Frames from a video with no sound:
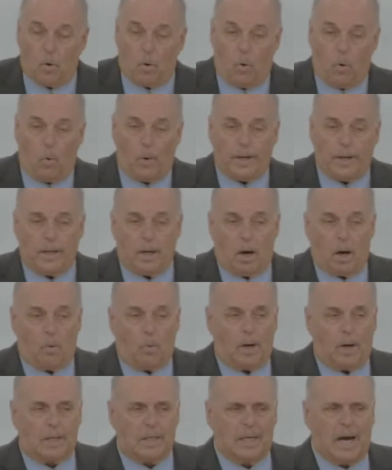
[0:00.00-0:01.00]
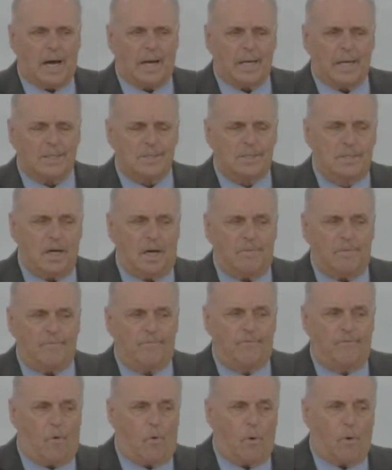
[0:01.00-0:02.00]
who we are, what God has done
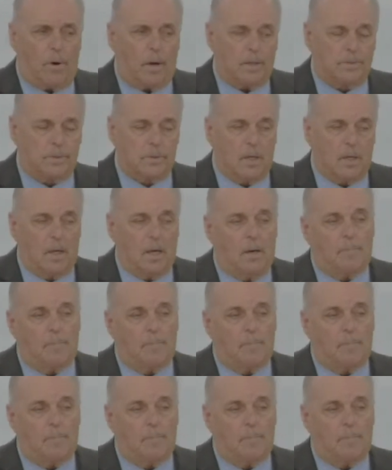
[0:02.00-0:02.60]
for us.